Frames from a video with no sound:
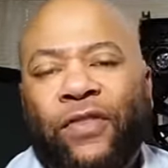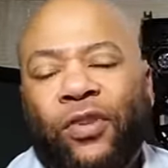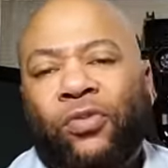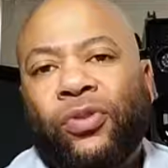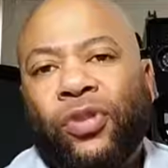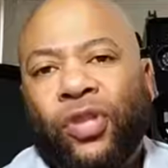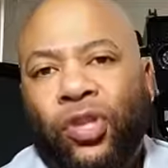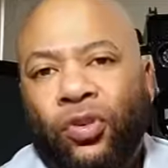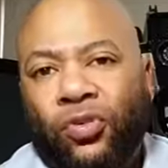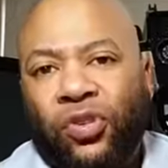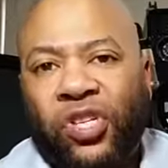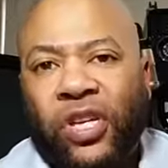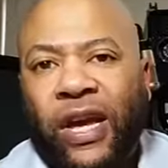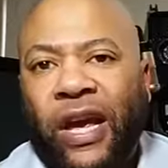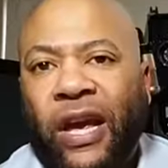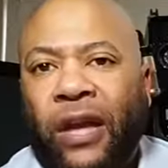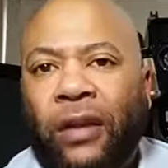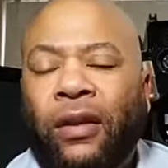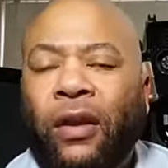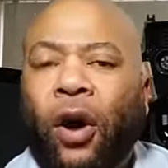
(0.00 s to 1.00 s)
You you
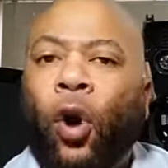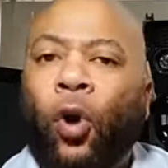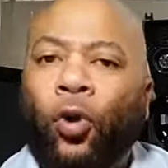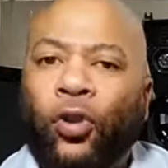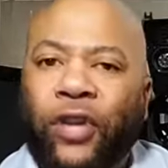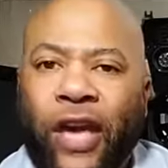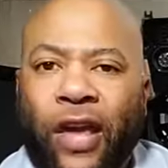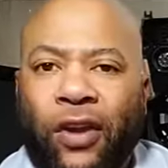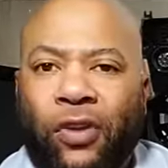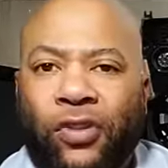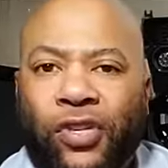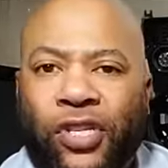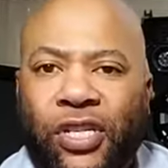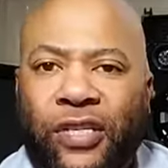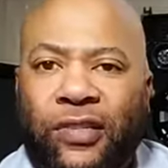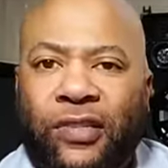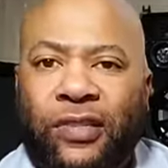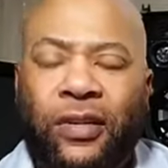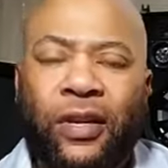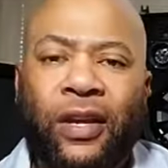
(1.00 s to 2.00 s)
shed old
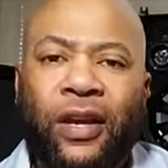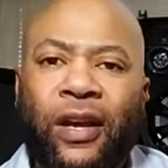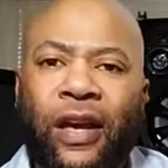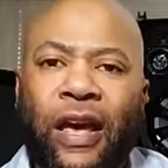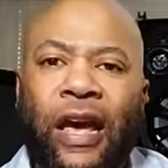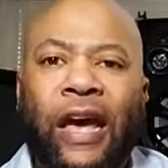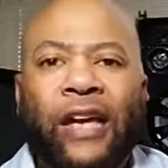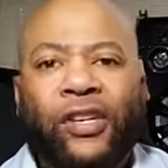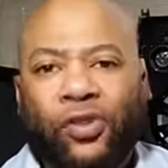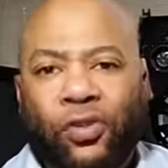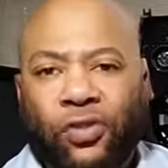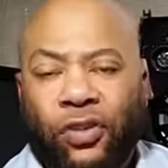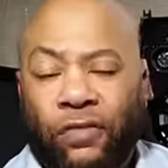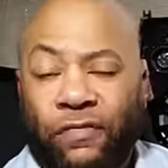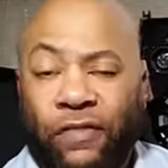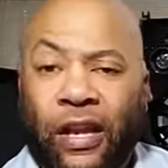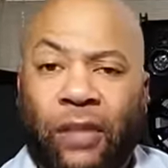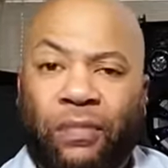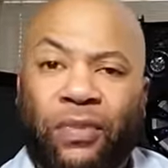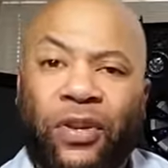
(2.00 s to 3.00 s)
energies as you're
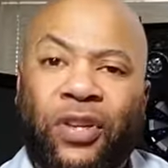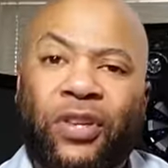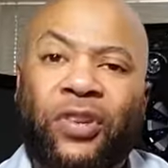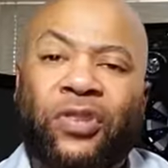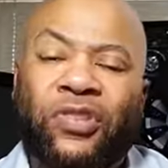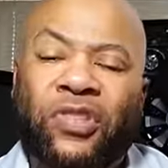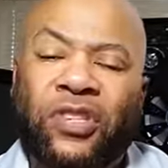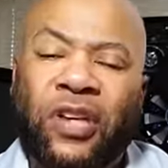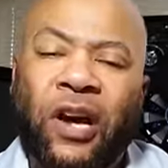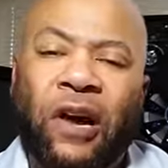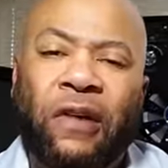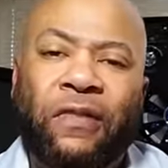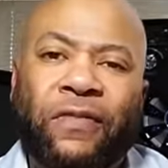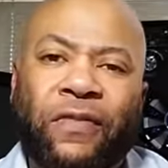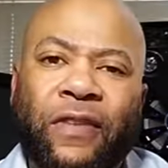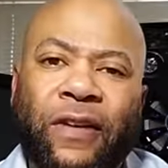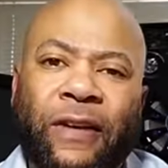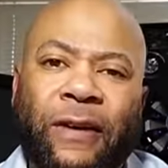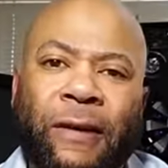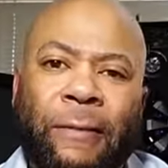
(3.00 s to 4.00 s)
developing yourself,